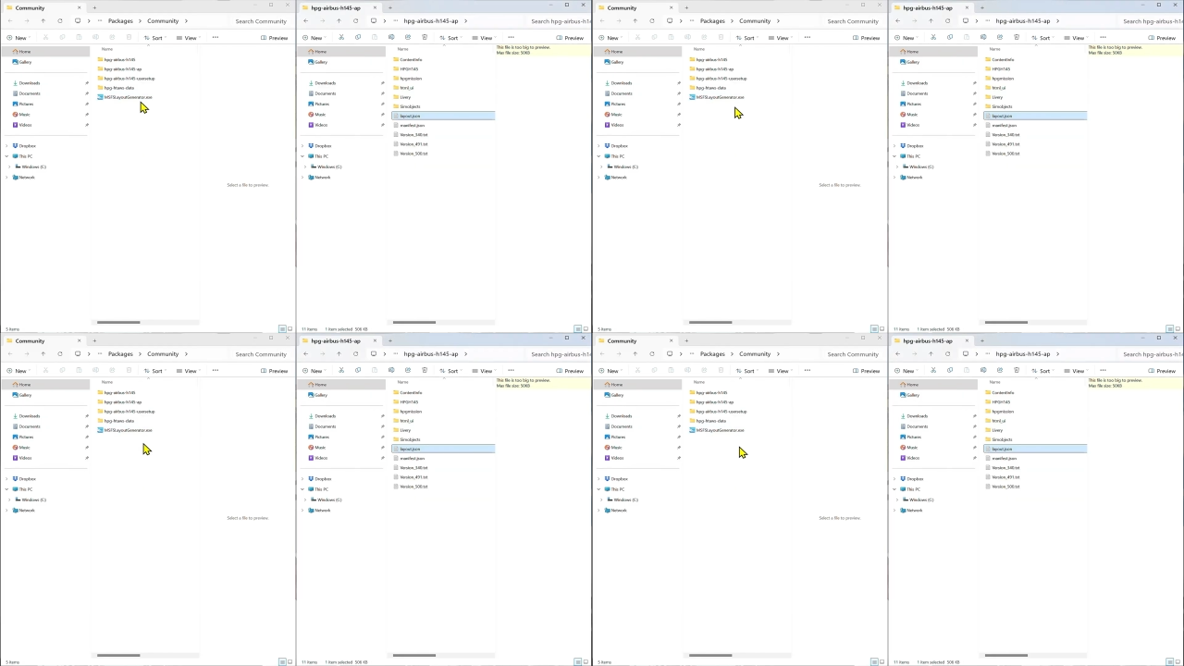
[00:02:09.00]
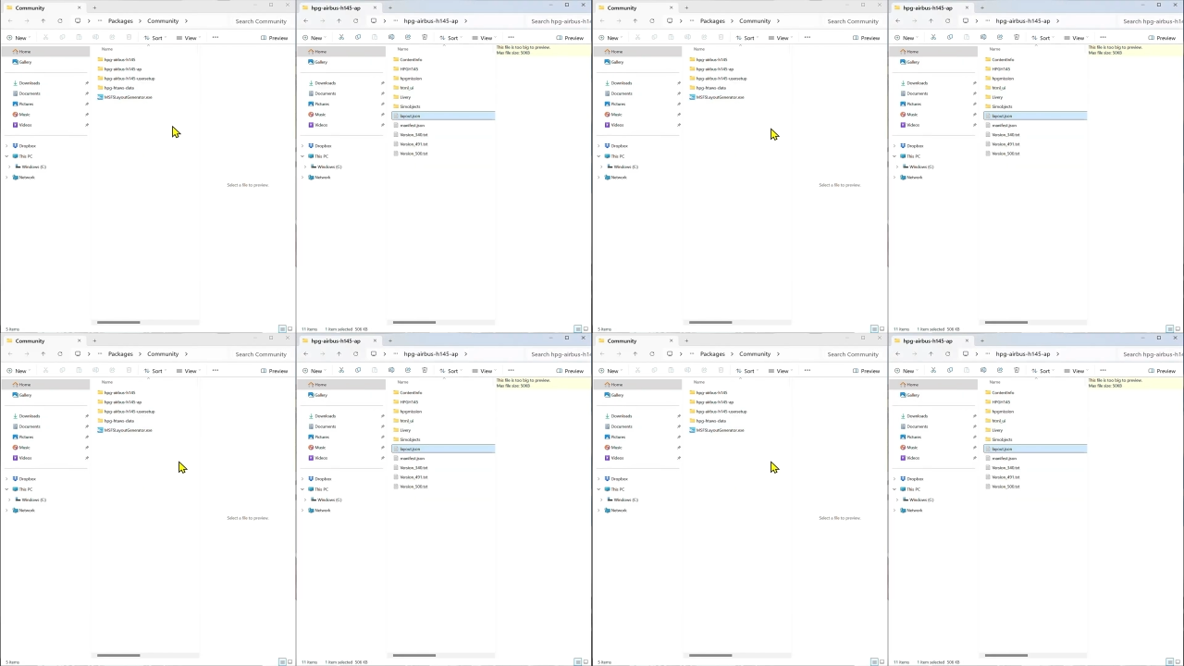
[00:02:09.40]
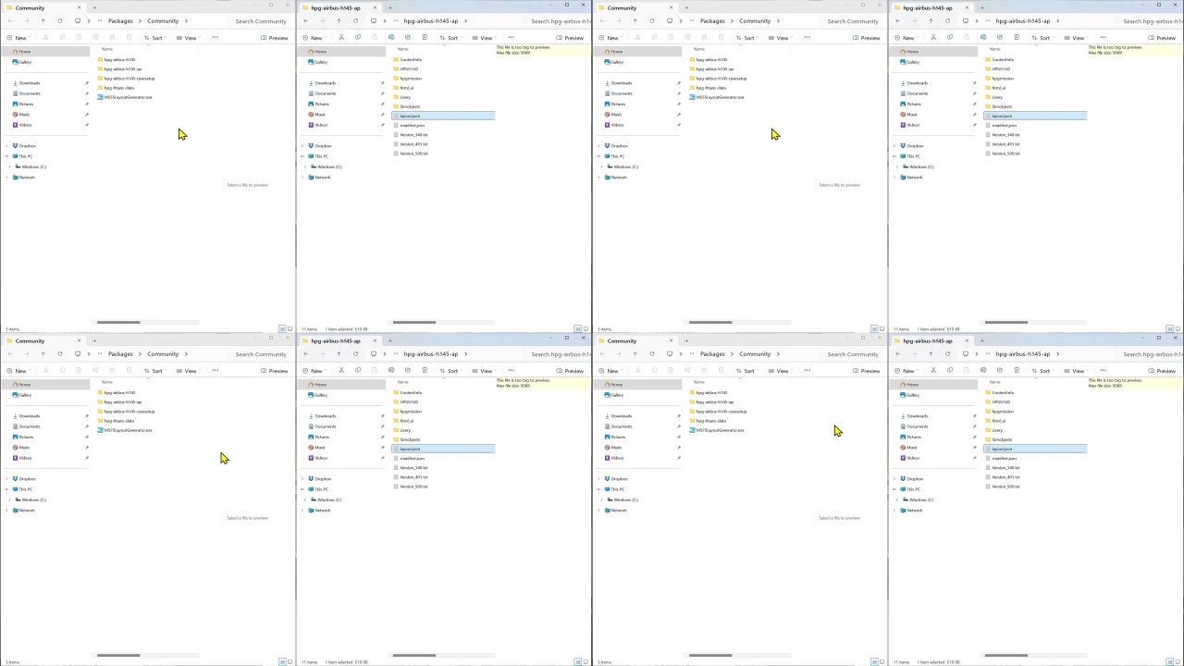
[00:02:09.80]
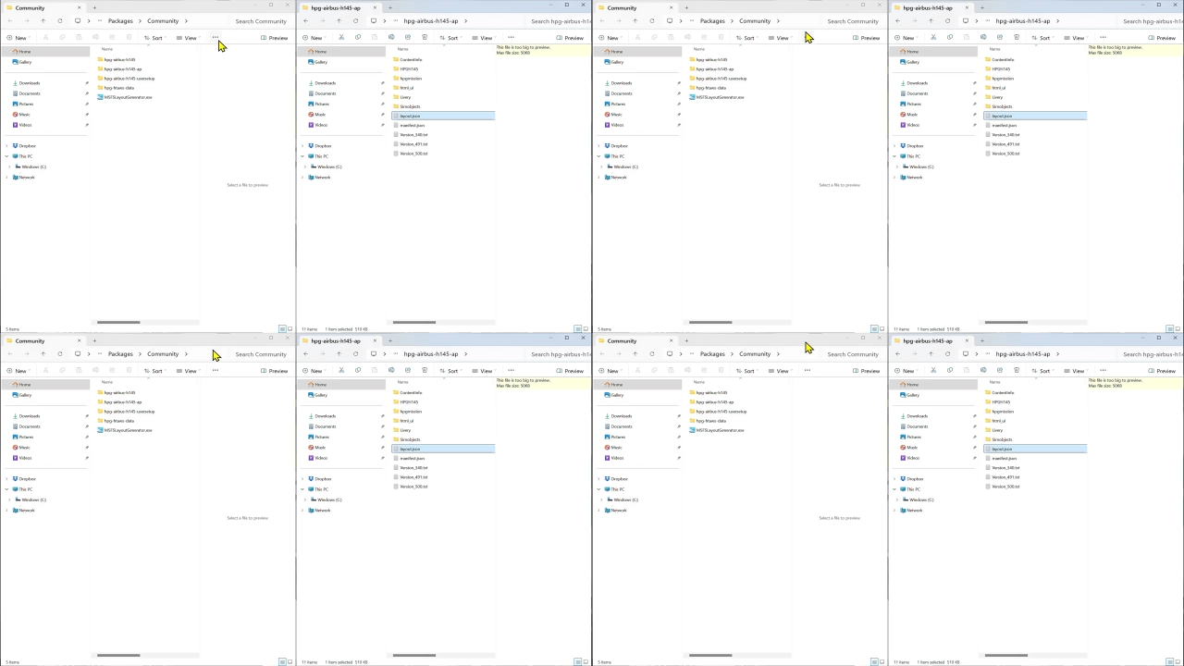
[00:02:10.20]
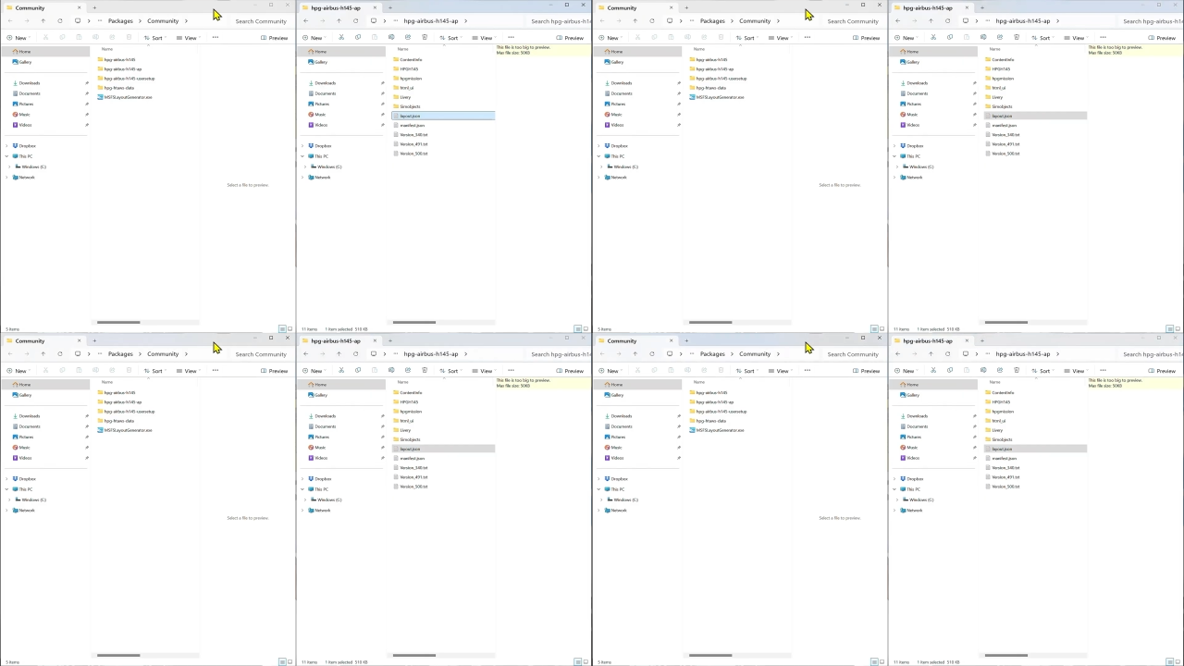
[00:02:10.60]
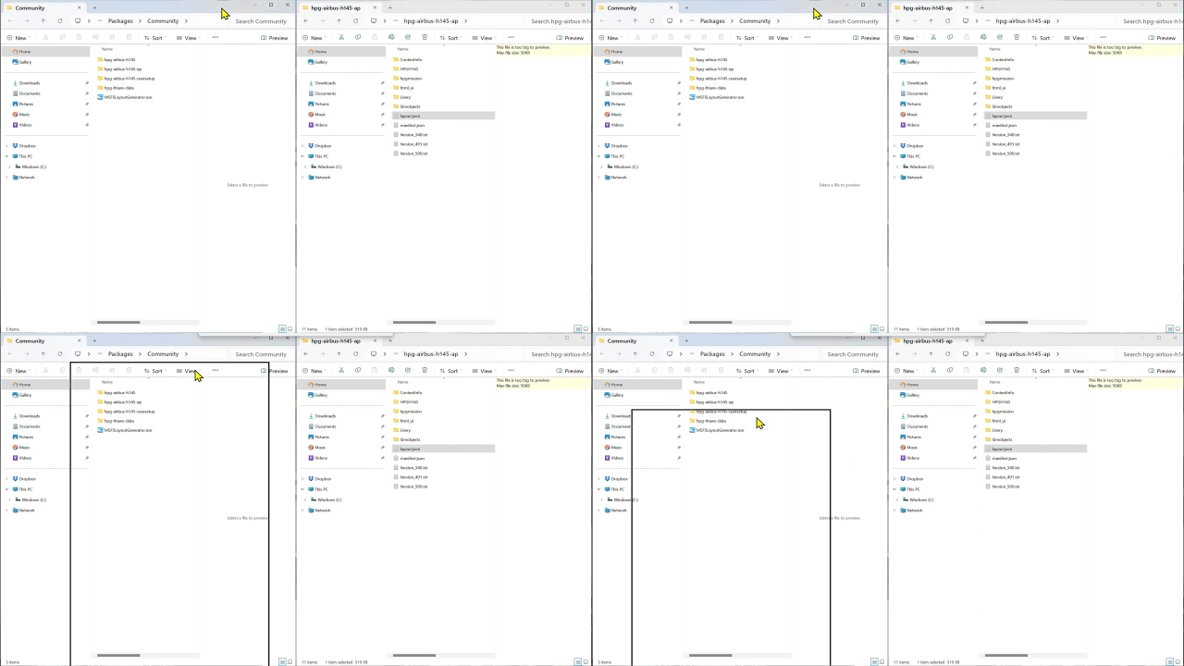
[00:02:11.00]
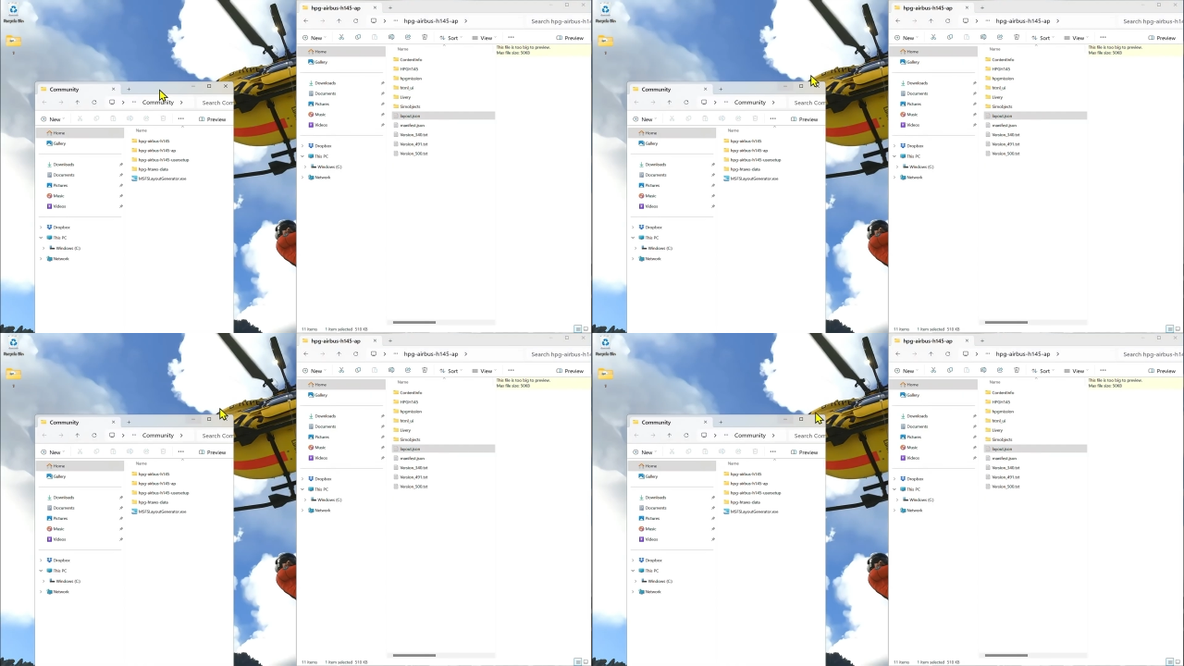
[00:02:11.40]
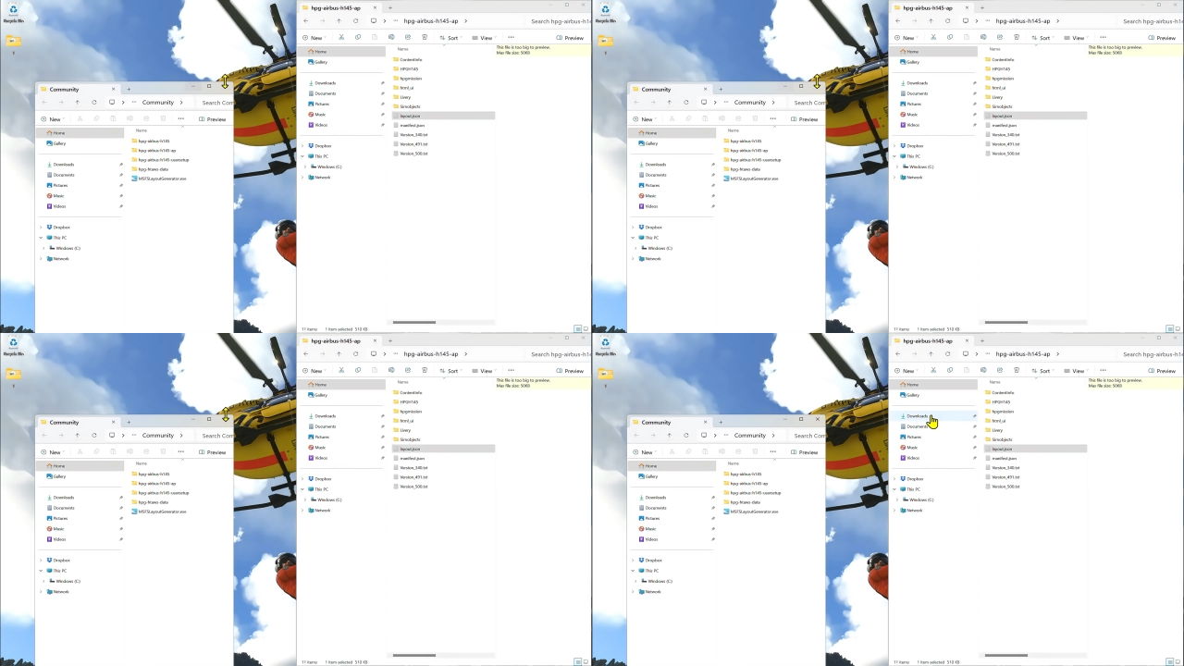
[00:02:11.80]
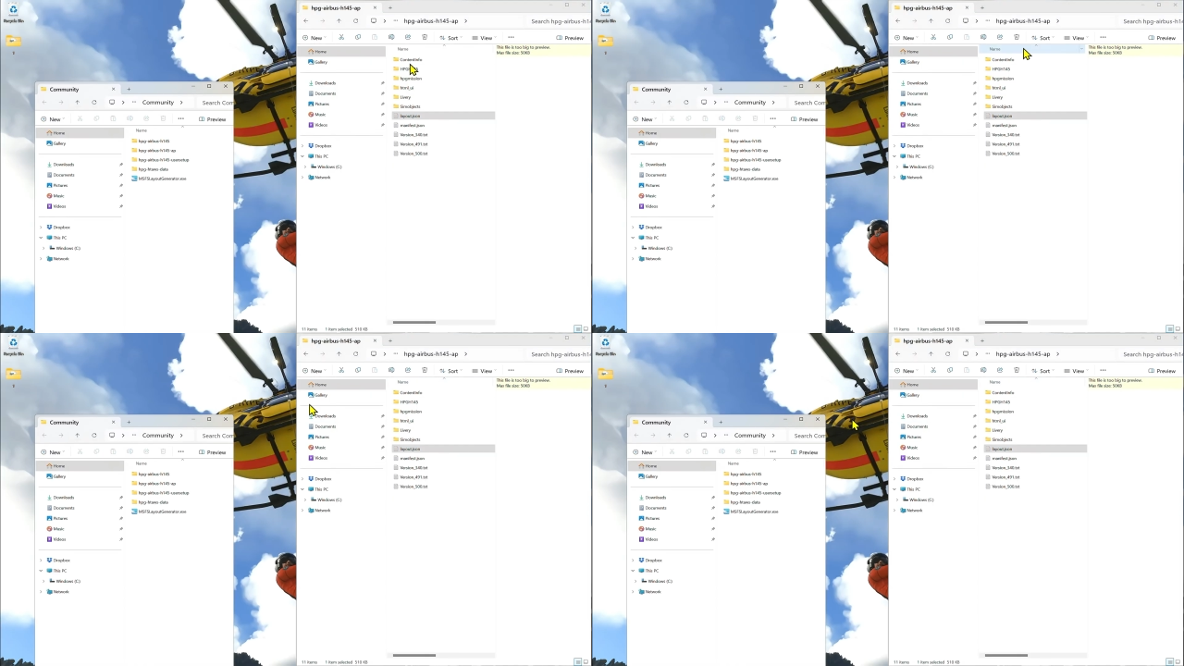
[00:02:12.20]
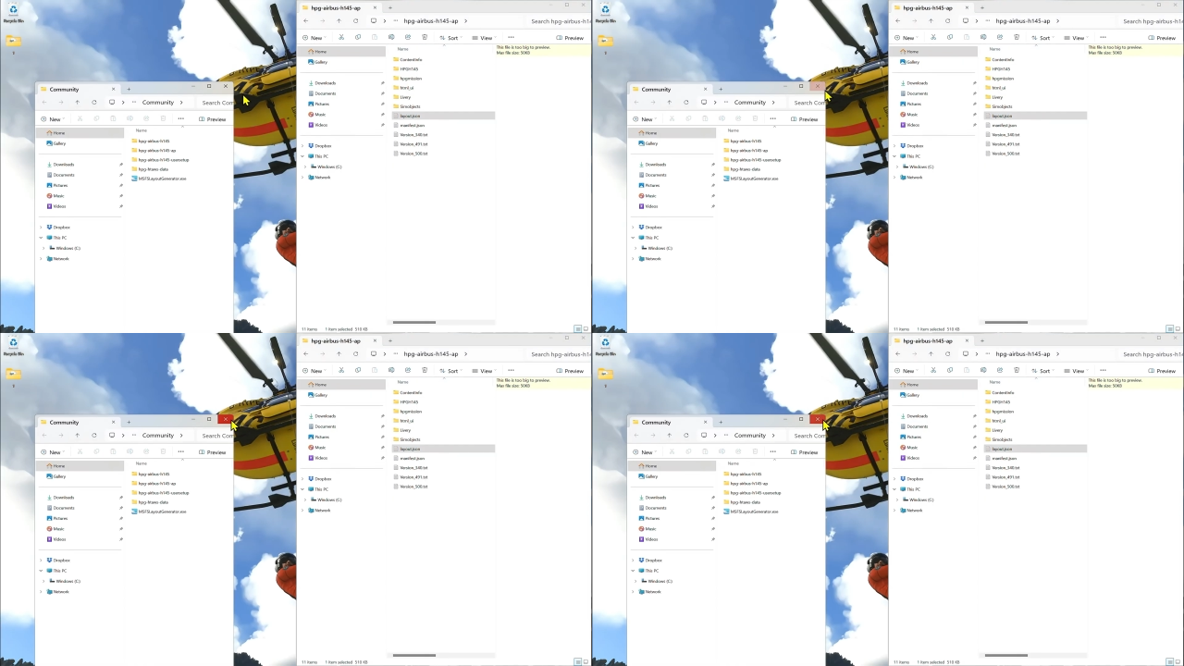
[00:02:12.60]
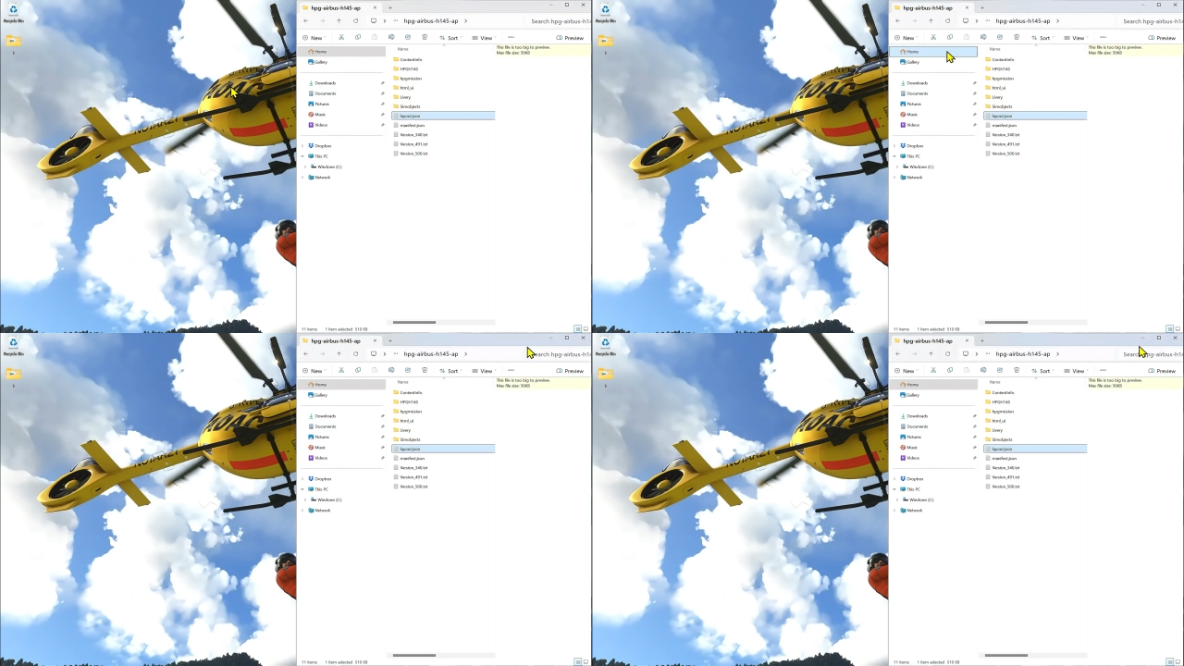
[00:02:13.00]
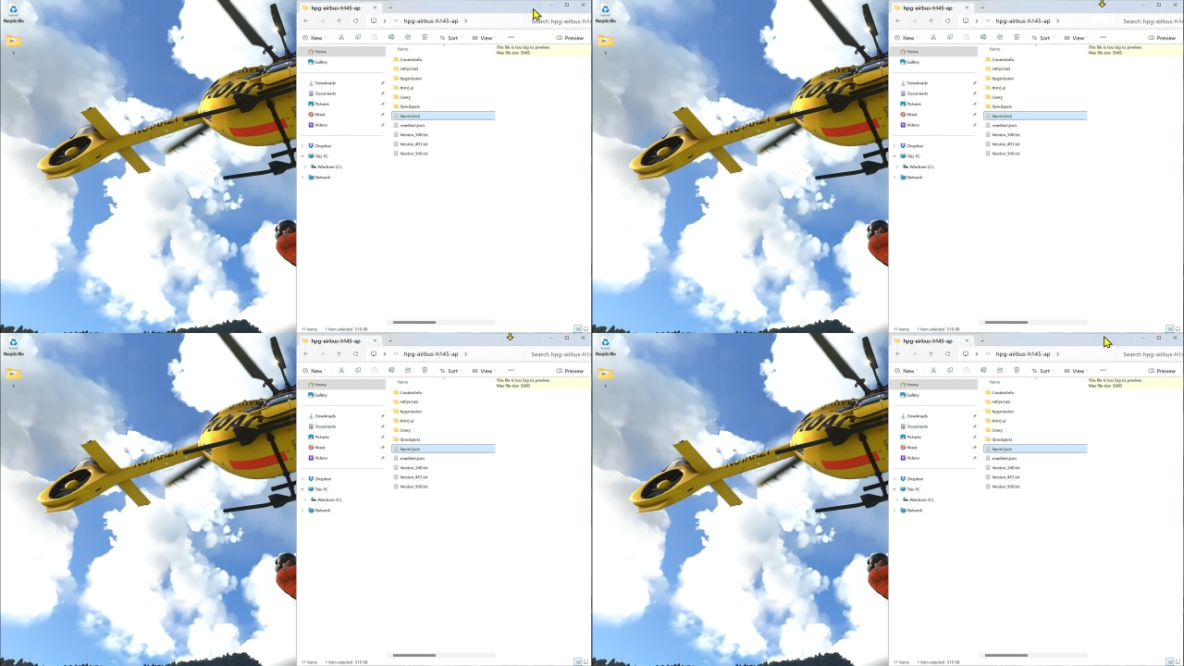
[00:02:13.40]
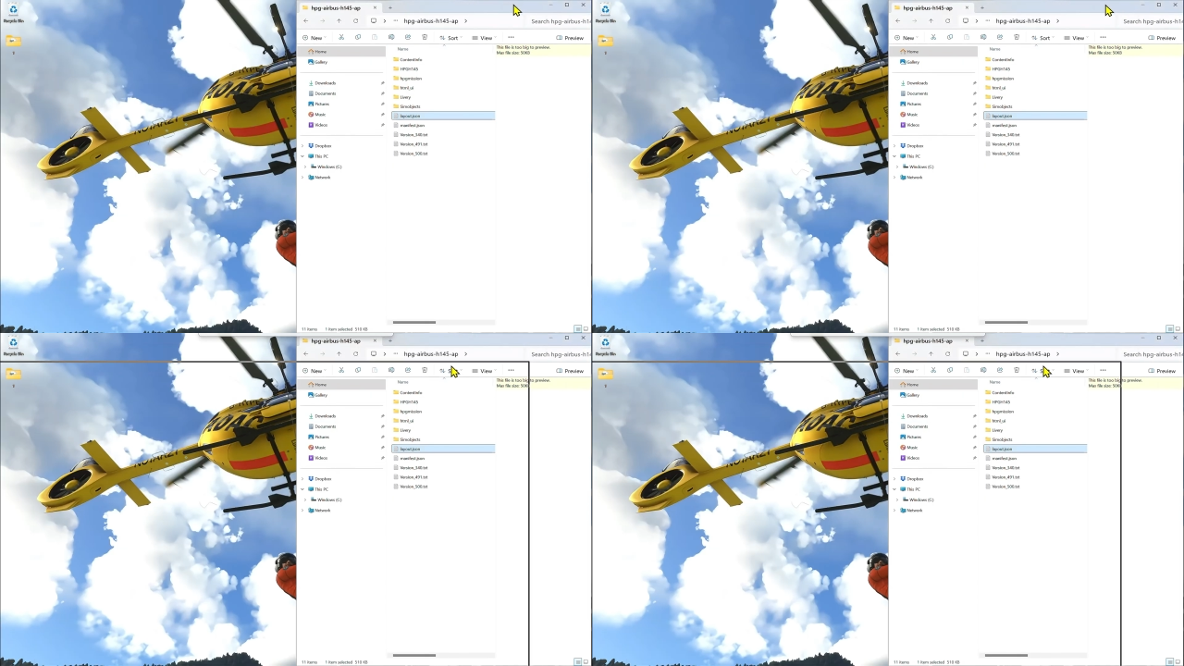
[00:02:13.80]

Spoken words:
(no speaker visible)